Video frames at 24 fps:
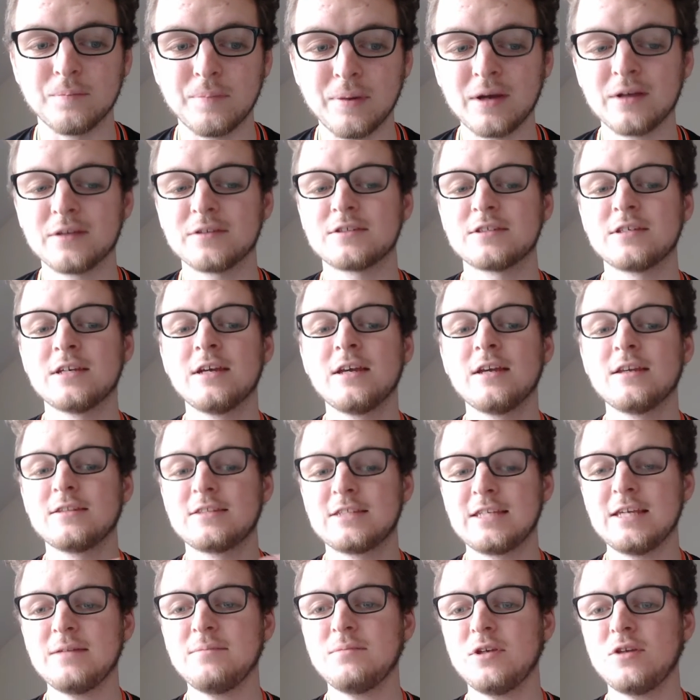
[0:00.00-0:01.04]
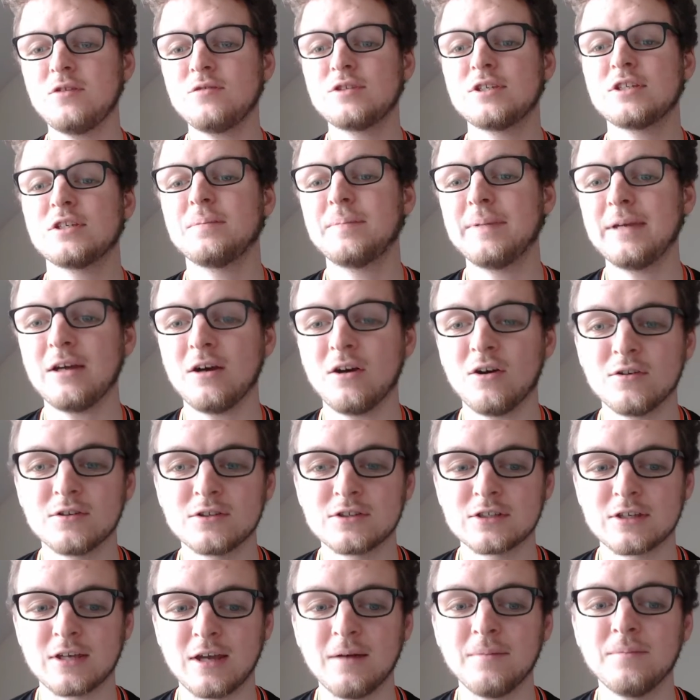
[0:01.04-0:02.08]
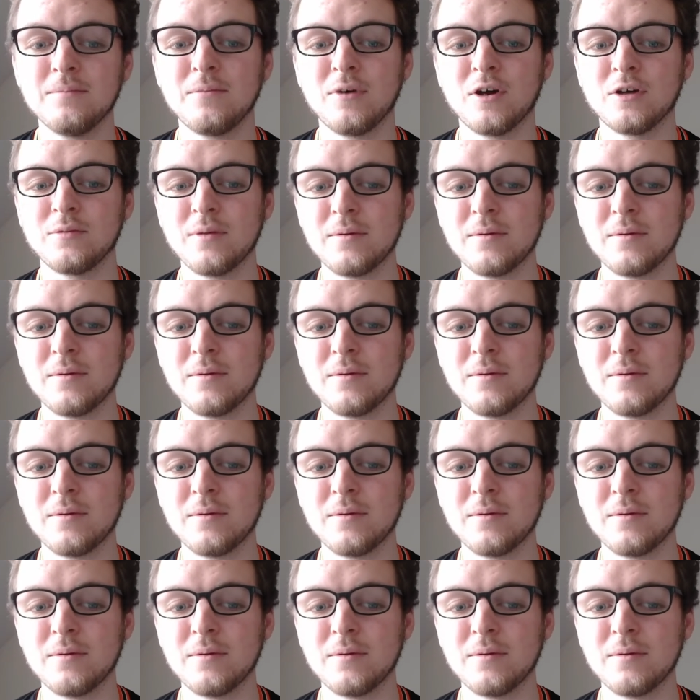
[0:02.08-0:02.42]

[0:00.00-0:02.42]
But team news is a bit hard to come by.